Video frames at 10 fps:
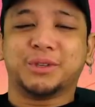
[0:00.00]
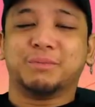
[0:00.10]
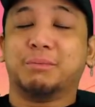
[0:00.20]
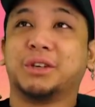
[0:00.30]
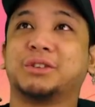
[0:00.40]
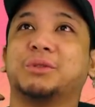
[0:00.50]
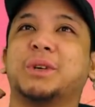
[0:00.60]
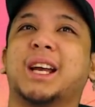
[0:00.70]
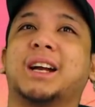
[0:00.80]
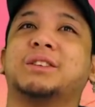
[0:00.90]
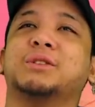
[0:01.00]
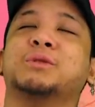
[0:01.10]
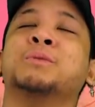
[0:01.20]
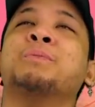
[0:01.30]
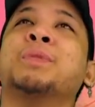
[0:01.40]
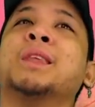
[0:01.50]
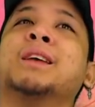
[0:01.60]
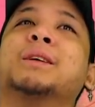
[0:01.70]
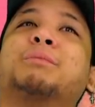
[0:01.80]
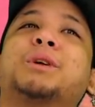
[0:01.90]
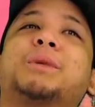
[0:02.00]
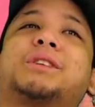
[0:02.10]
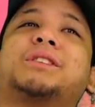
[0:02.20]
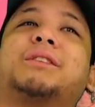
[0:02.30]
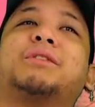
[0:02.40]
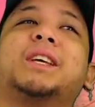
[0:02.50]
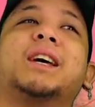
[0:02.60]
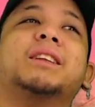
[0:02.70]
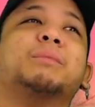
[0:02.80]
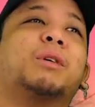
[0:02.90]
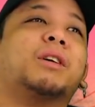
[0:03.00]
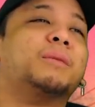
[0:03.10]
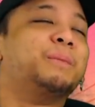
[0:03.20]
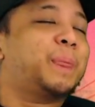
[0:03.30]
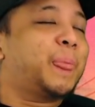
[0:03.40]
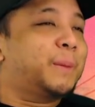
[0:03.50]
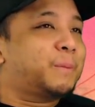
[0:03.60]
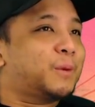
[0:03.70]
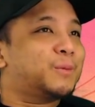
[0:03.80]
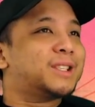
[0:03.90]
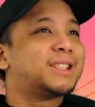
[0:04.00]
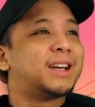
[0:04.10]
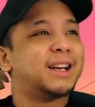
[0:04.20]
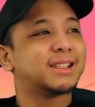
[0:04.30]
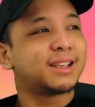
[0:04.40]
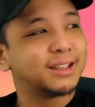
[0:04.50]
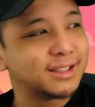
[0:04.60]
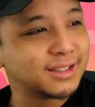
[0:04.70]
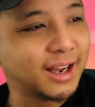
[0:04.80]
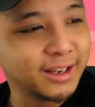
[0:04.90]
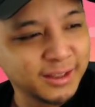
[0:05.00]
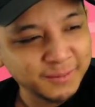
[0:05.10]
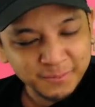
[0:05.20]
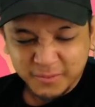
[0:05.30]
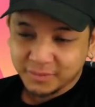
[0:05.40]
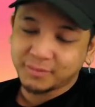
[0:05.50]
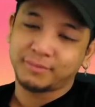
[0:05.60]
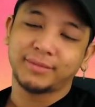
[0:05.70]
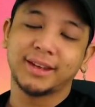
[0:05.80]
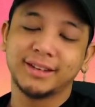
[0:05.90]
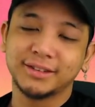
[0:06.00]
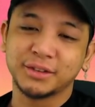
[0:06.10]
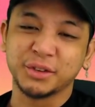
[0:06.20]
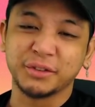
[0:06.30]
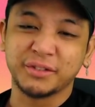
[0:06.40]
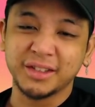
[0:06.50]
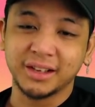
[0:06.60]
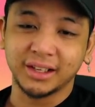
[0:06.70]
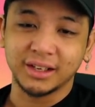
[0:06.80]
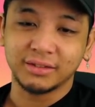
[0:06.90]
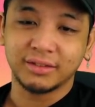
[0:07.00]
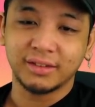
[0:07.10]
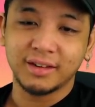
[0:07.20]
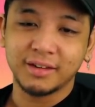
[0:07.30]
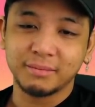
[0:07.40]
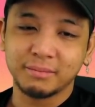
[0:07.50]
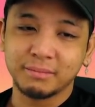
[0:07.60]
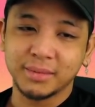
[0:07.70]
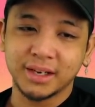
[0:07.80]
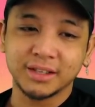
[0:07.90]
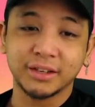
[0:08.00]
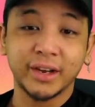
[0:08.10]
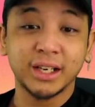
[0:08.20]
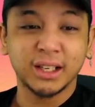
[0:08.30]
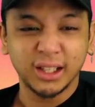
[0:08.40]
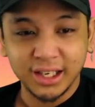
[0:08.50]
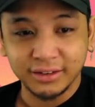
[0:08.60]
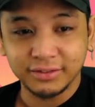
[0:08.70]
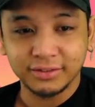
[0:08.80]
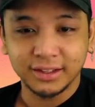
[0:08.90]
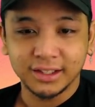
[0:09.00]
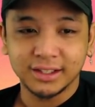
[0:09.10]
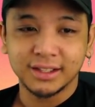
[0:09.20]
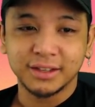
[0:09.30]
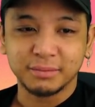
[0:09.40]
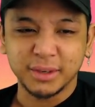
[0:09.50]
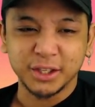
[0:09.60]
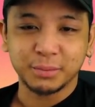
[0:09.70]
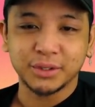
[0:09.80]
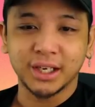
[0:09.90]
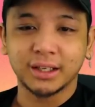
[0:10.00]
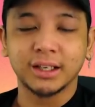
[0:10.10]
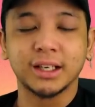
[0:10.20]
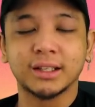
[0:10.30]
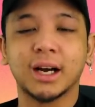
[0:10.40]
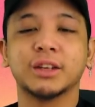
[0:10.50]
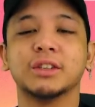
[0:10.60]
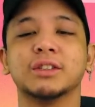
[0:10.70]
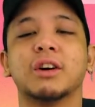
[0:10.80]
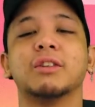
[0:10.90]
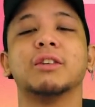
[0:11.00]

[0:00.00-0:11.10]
wasn't much to react to. Pretty much except for the ending part. When Sasuke decided to defend the leaf. Because defending the leaf means protecting Itachi's